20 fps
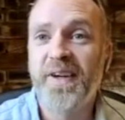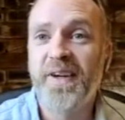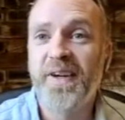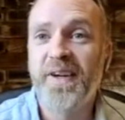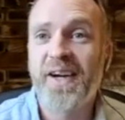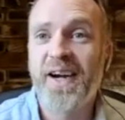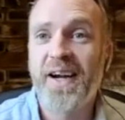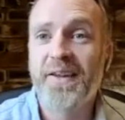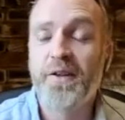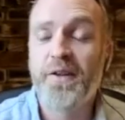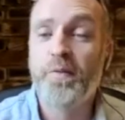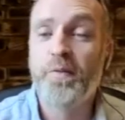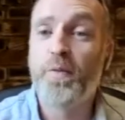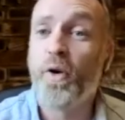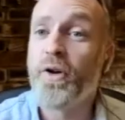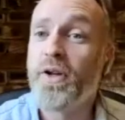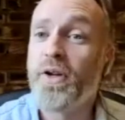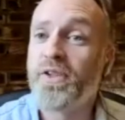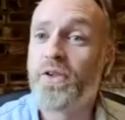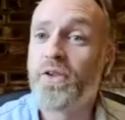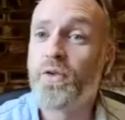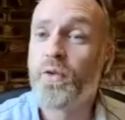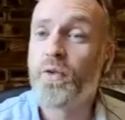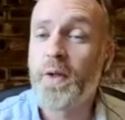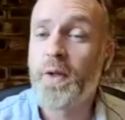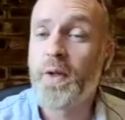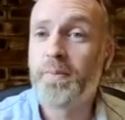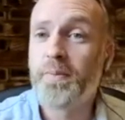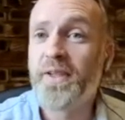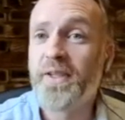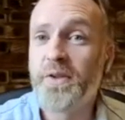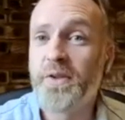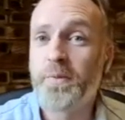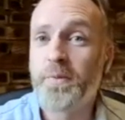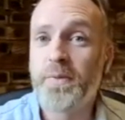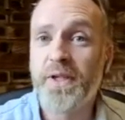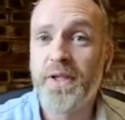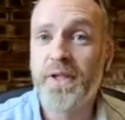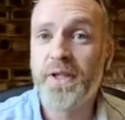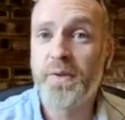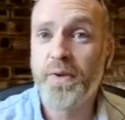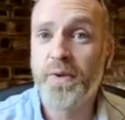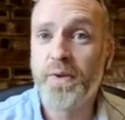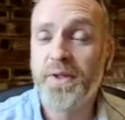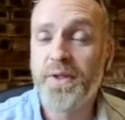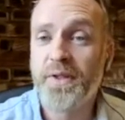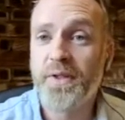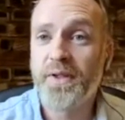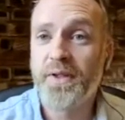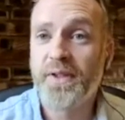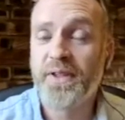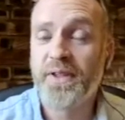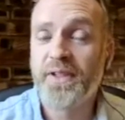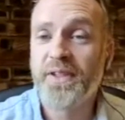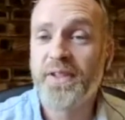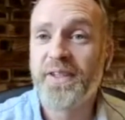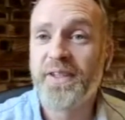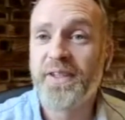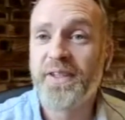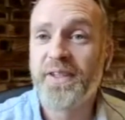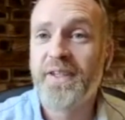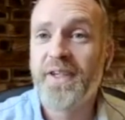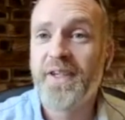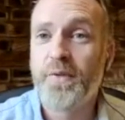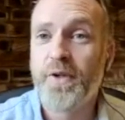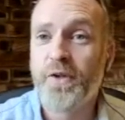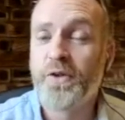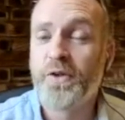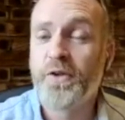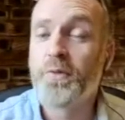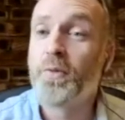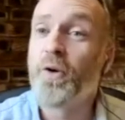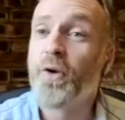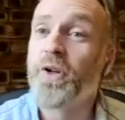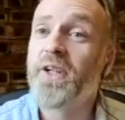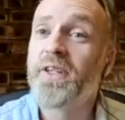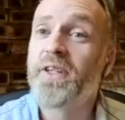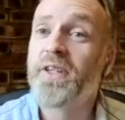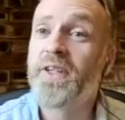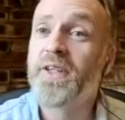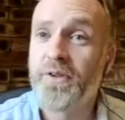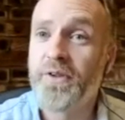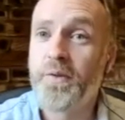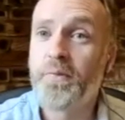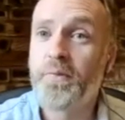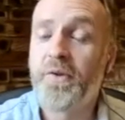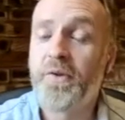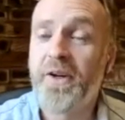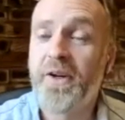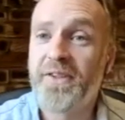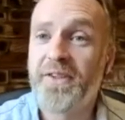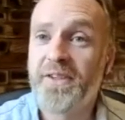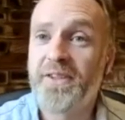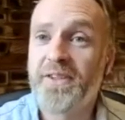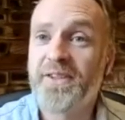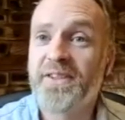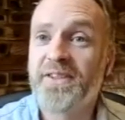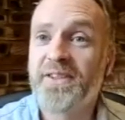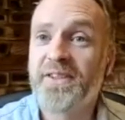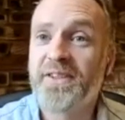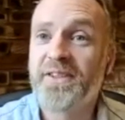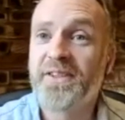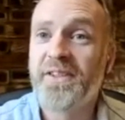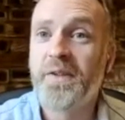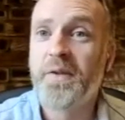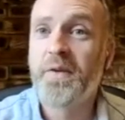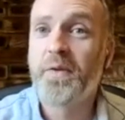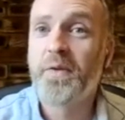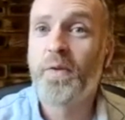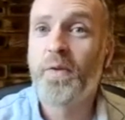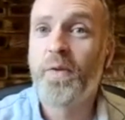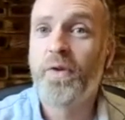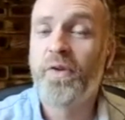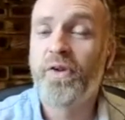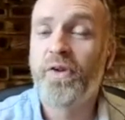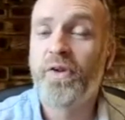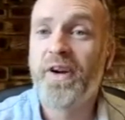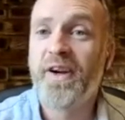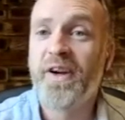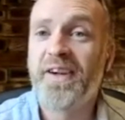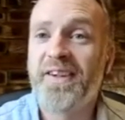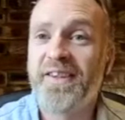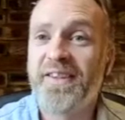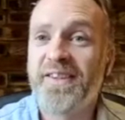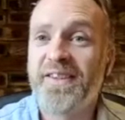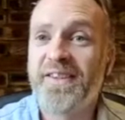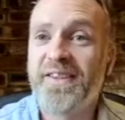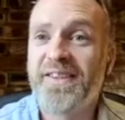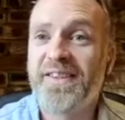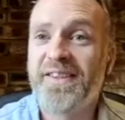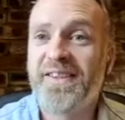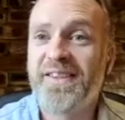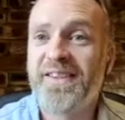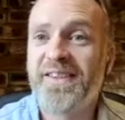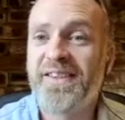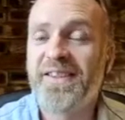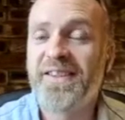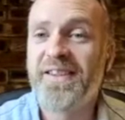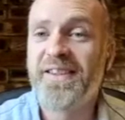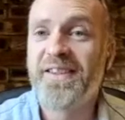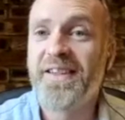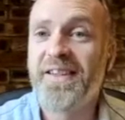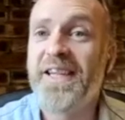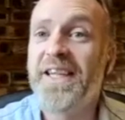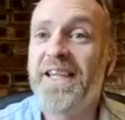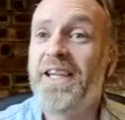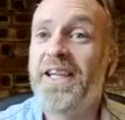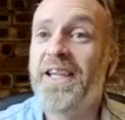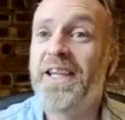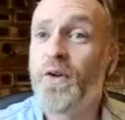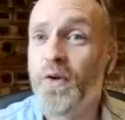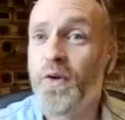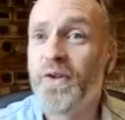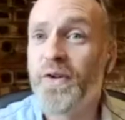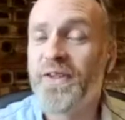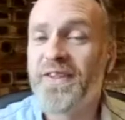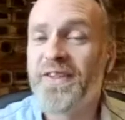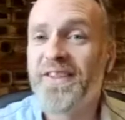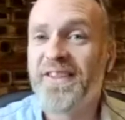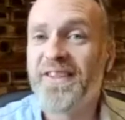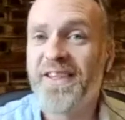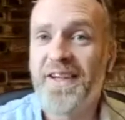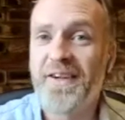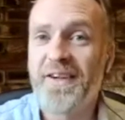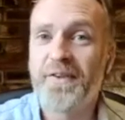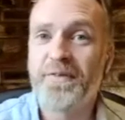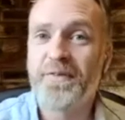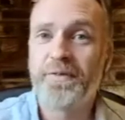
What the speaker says: and the body is a great place to begin with, because the body lives in the present, whereas the ego and the kind of